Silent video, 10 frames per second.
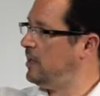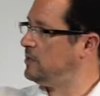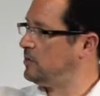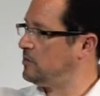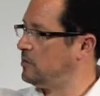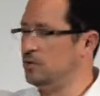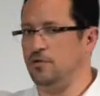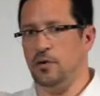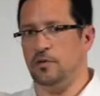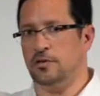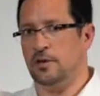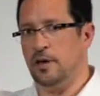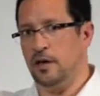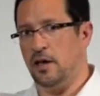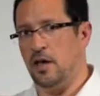in touch with those folks
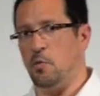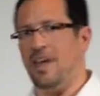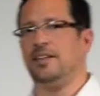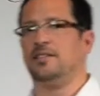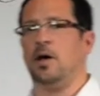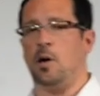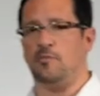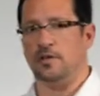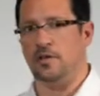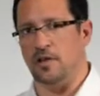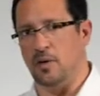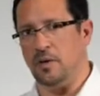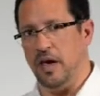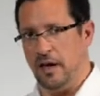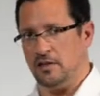in a way that's helpful to them,
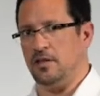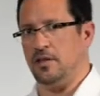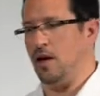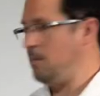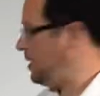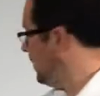engaging to them,